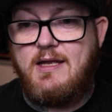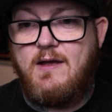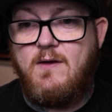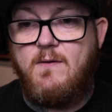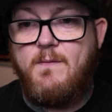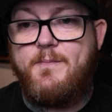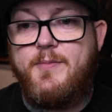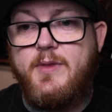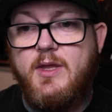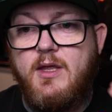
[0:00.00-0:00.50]

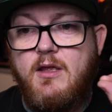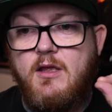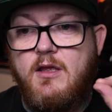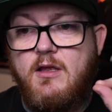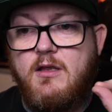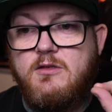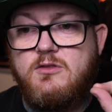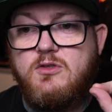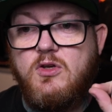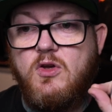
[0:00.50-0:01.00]
out.
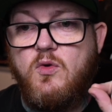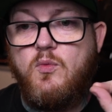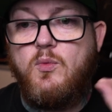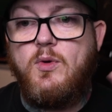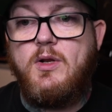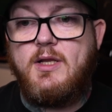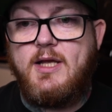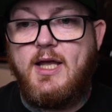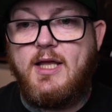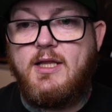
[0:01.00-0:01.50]
So
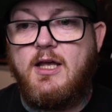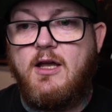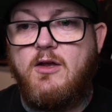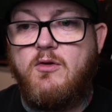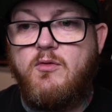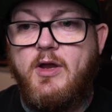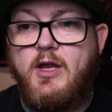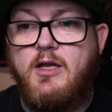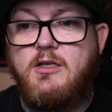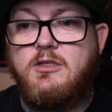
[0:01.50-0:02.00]
we'll get that
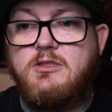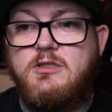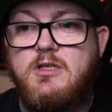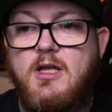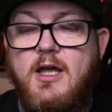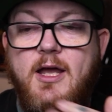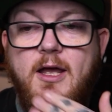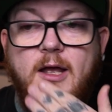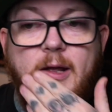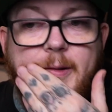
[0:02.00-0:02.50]
arranged,
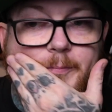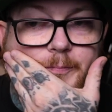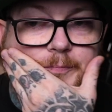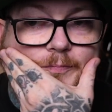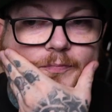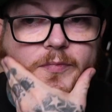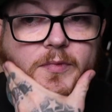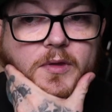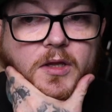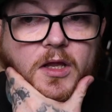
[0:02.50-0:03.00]

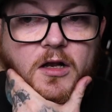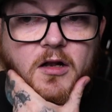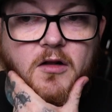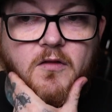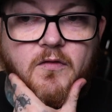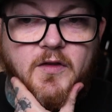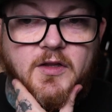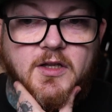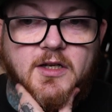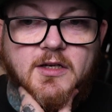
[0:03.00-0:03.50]
and I'll
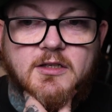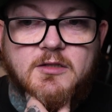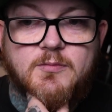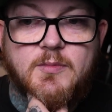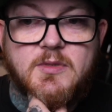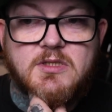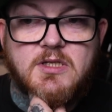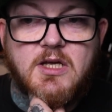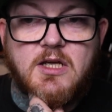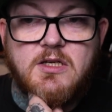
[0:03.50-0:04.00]
fit that into
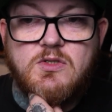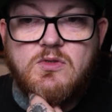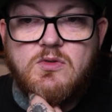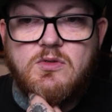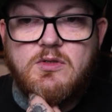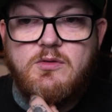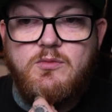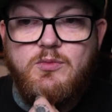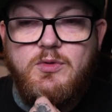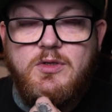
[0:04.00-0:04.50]
my
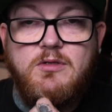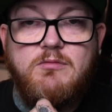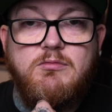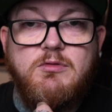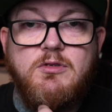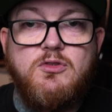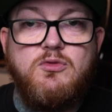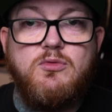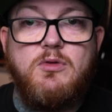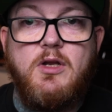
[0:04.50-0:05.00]
schedule, and
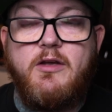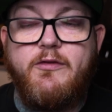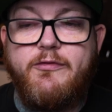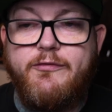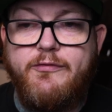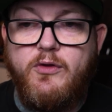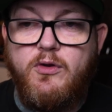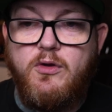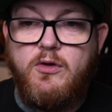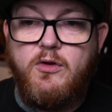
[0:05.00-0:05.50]
we'll do like a
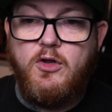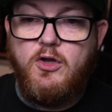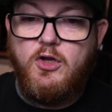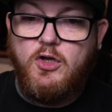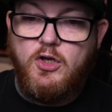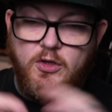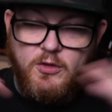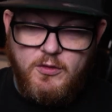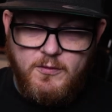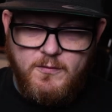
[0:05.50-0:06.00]
full
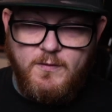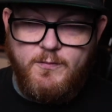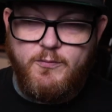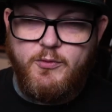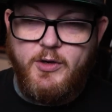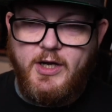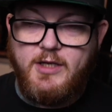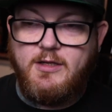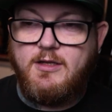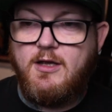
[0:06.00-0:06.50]

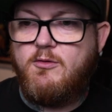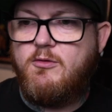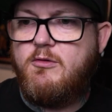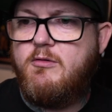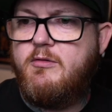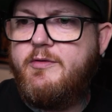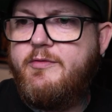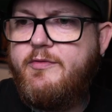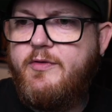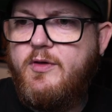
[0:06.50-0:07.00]
breakdown
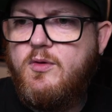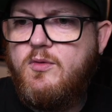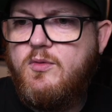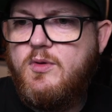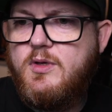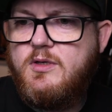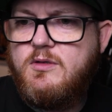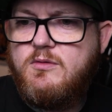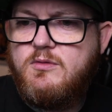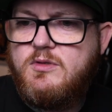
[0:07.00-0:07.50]
and review
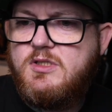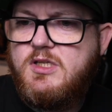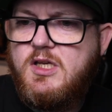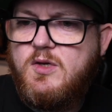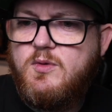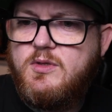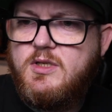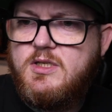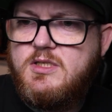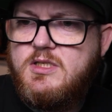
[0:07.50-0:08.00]
and see
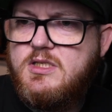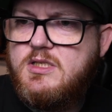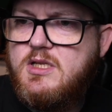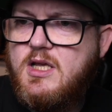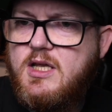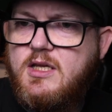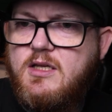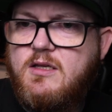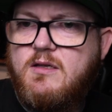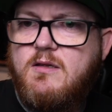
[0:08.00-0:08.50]
what this is
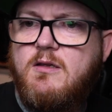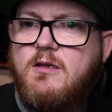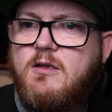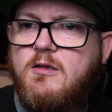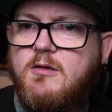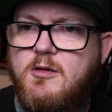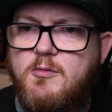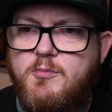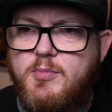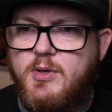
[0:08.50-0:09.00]
like.
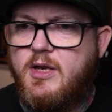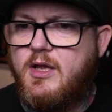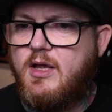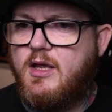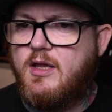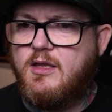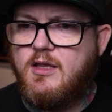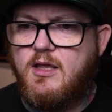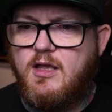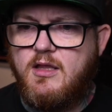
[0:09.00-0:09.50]
But
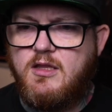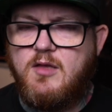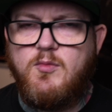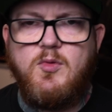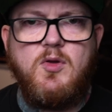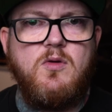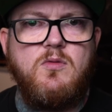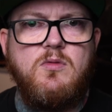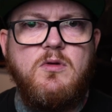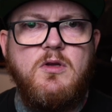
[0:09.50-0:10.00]
yeah, there we
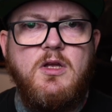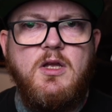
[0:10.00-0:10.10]
go.